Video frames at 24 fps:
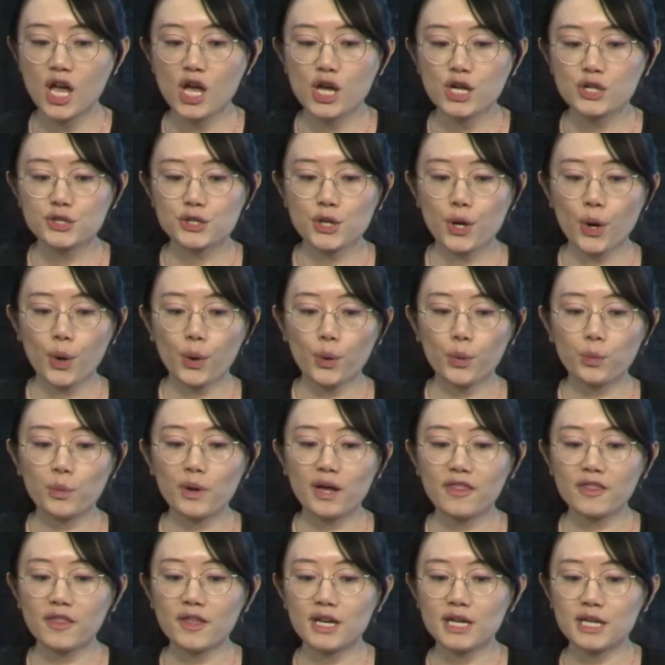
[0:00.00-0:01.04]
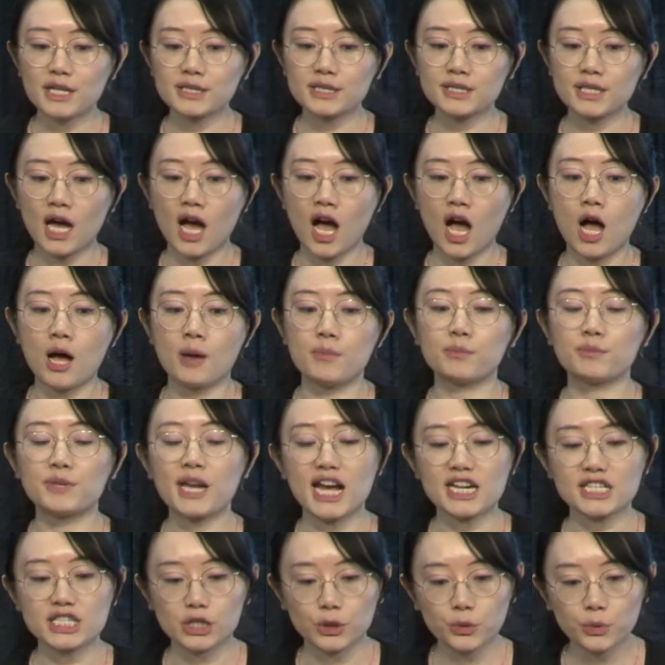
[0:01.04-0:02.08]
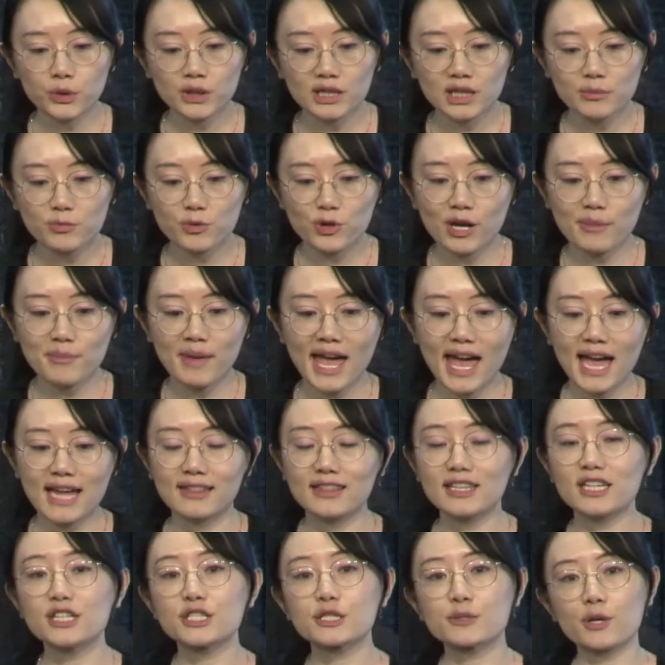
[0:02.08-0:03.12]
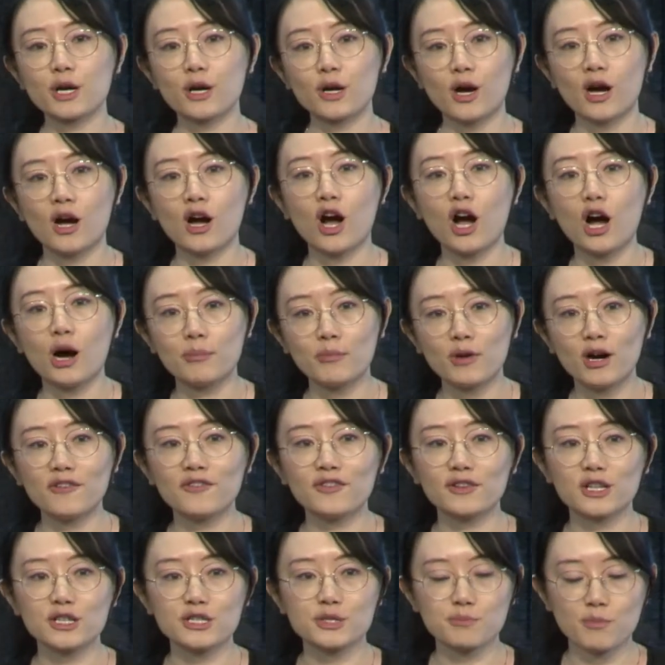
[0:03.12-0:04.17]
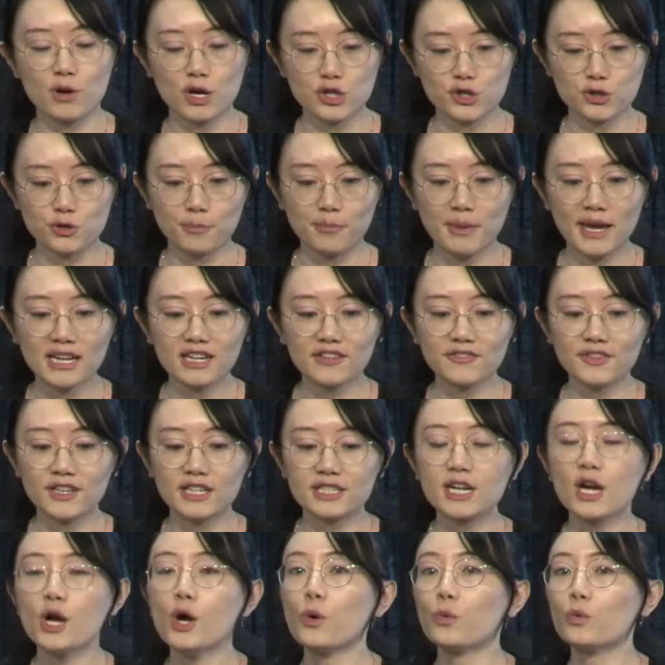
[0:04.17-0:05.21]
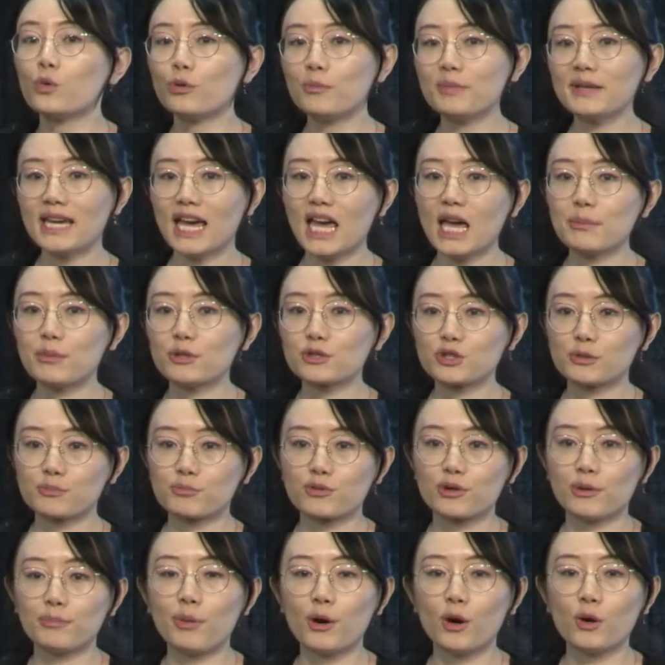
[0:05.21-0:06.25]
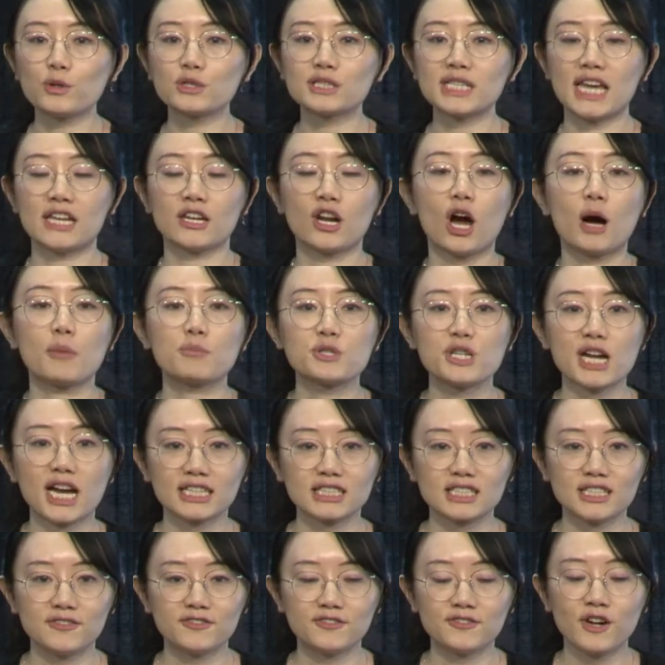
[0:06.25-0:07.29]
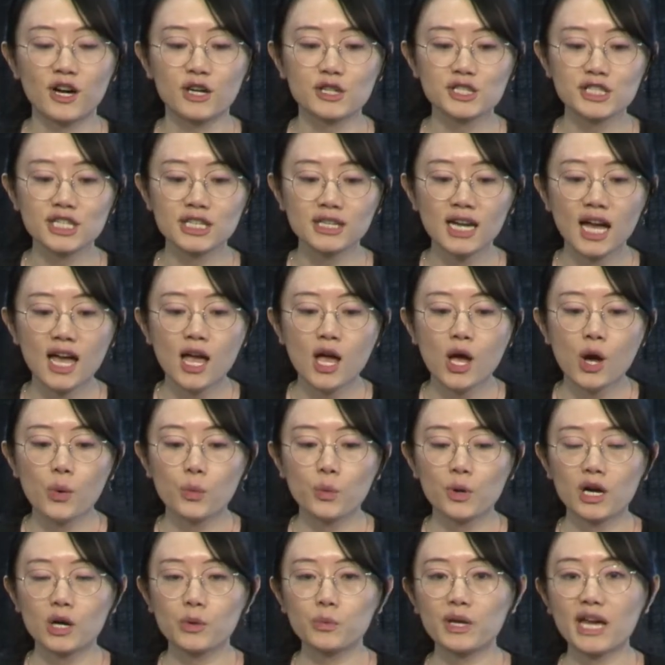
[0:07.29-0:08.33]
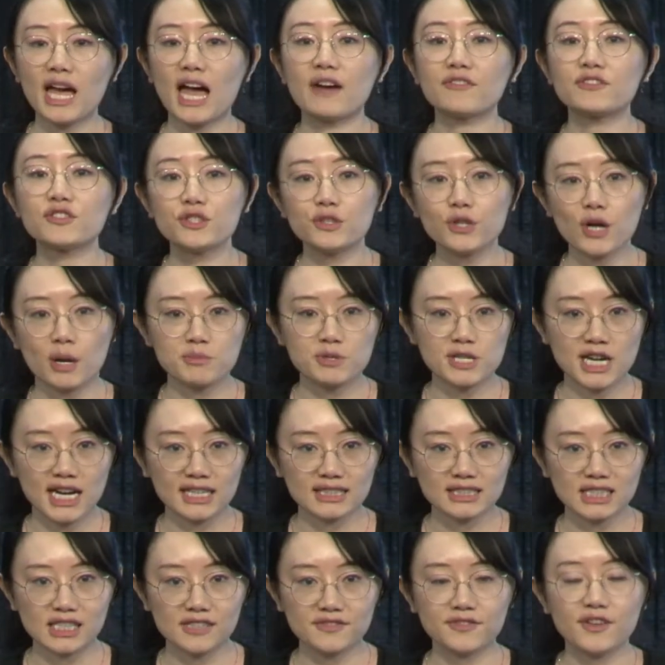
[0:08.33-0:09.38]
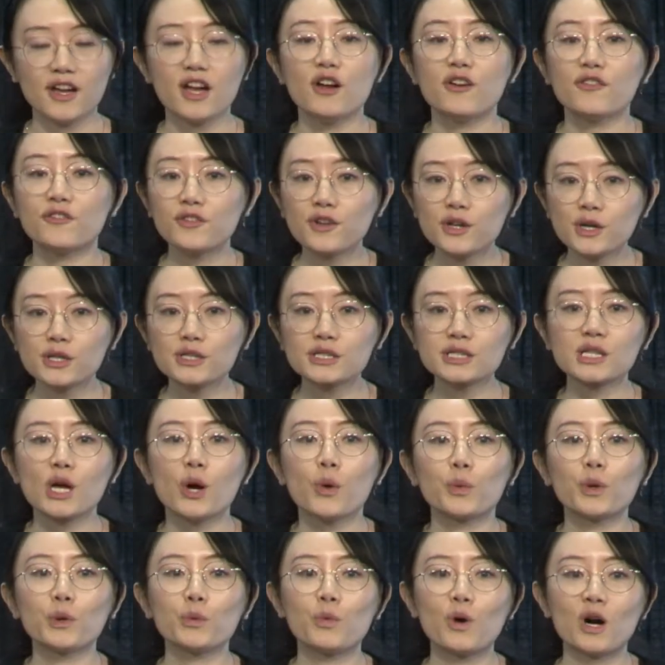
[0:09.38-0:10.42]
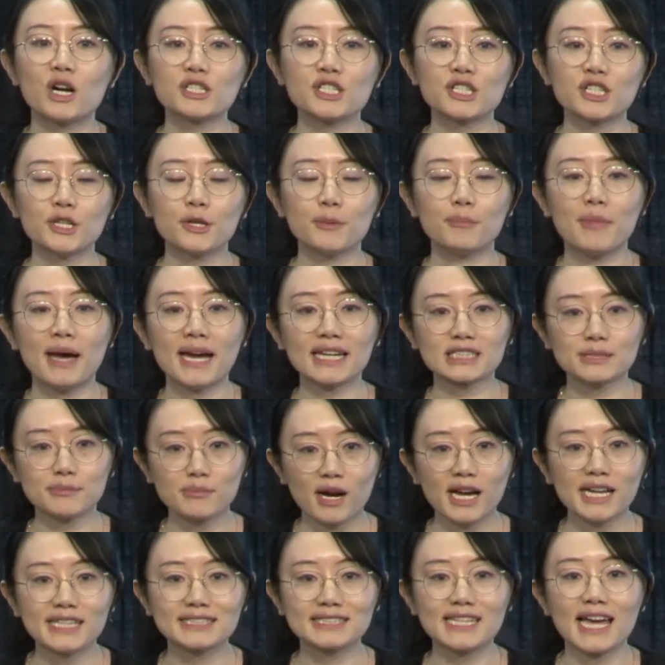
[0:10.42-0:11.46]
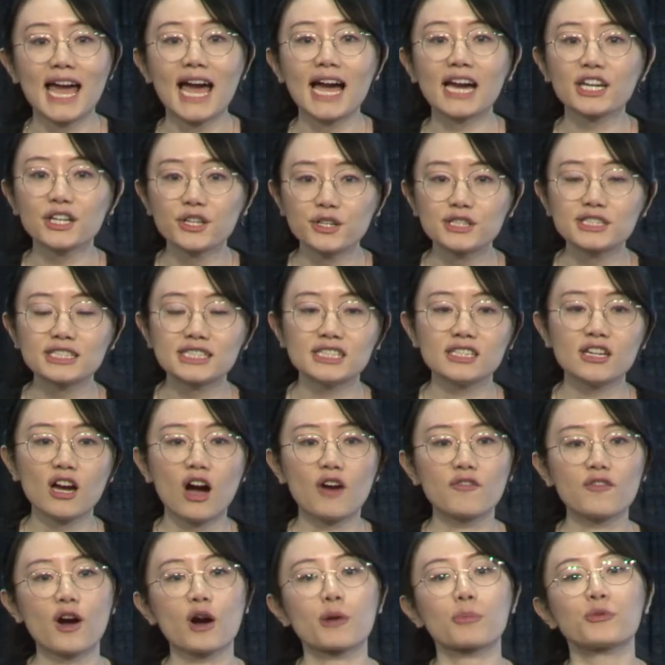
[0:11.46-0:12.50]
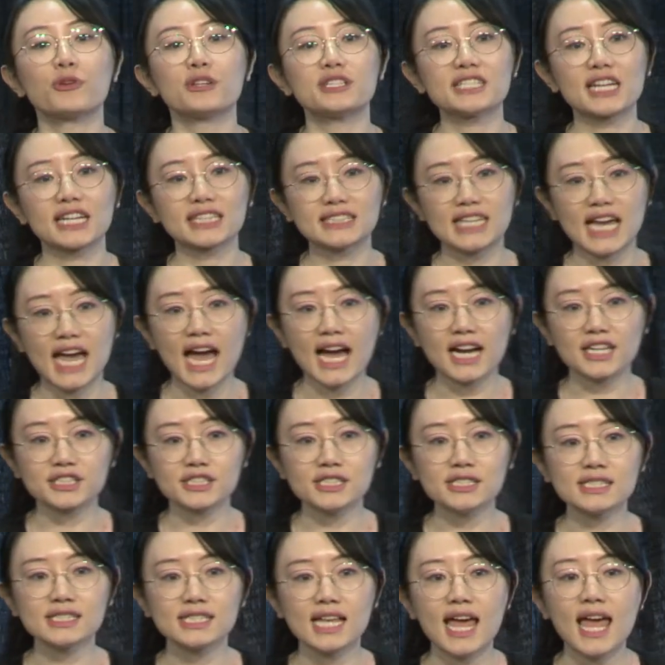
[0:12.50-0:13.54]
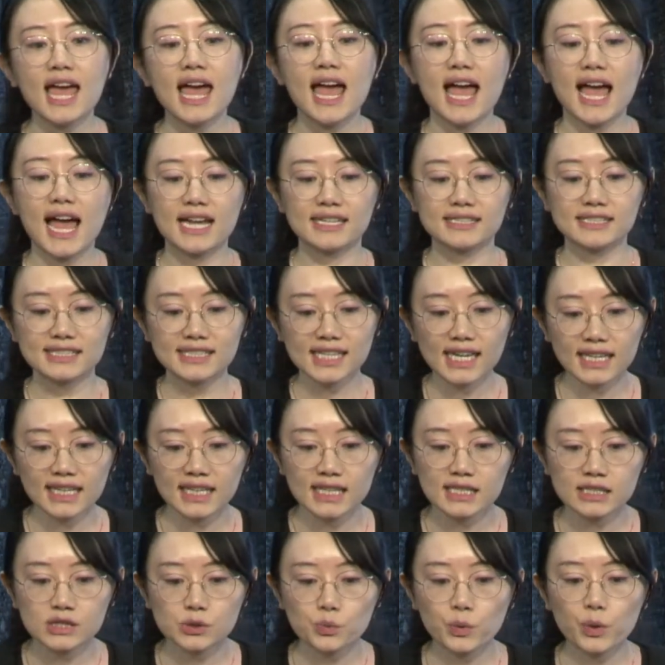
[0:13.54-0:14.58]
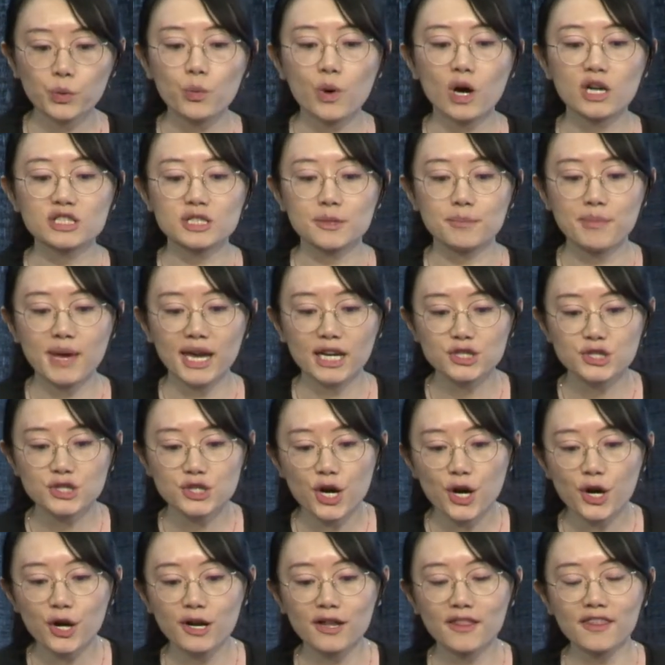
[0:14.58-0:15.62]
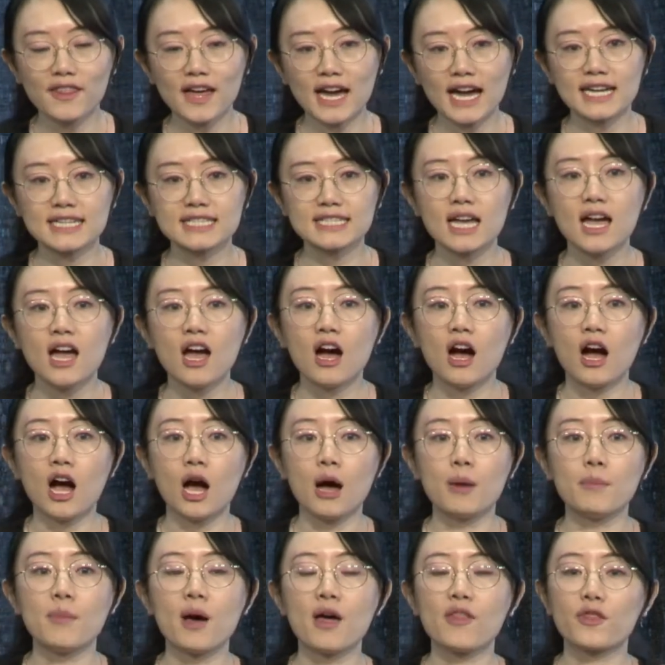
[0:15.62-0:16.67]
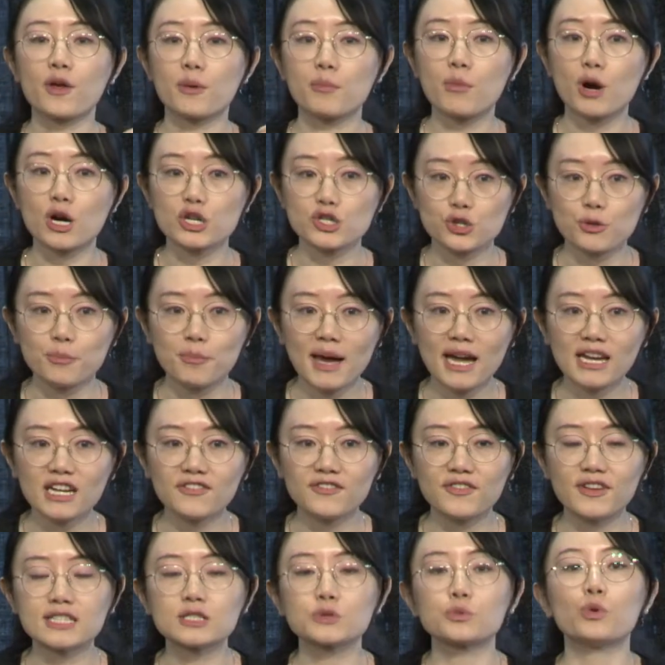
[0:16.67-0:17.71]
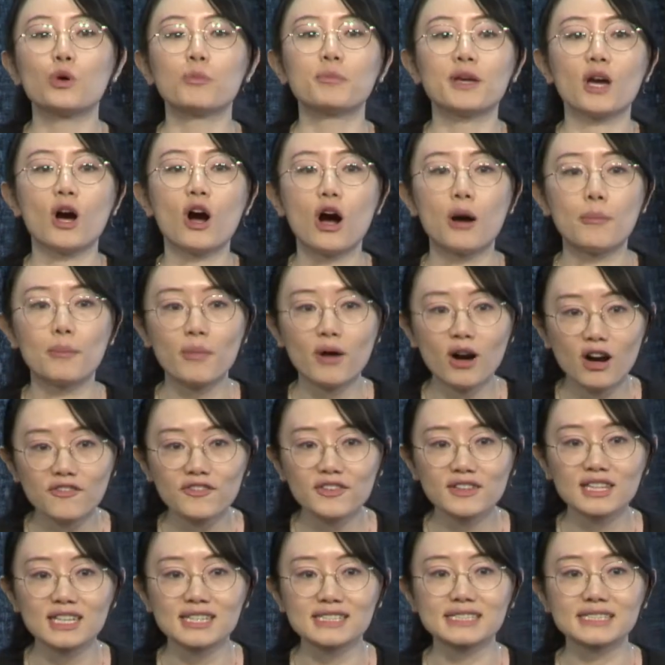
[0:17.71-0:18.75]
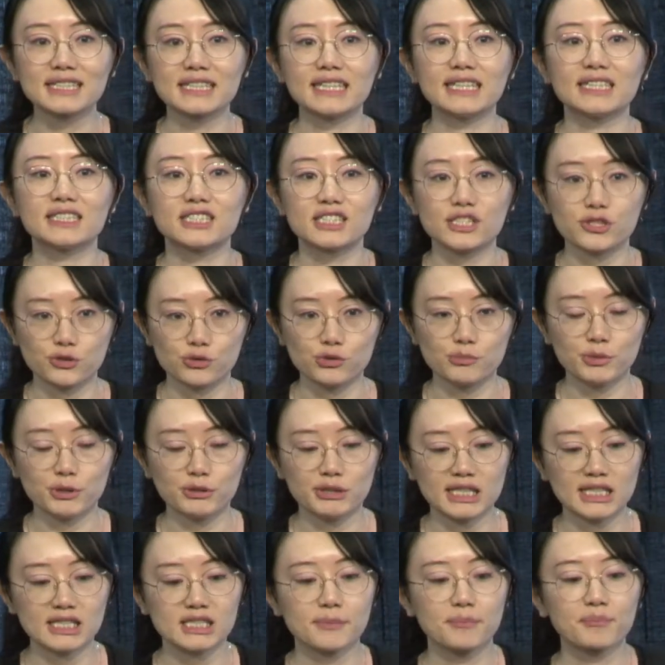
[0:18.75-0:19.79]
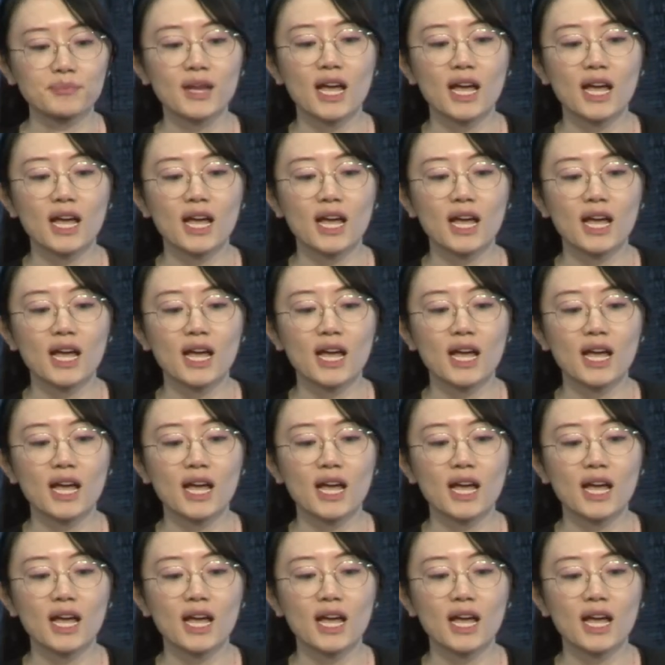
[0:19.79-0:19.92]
So with this Nash equilibrium and this homophilous marginal benefit, we'll be able to propose an objective function where we have two objectives. First, we want to maximize the accuracy of our predicted actions, and second, we want to make sure that the marginal benefits will be homophilously distributed.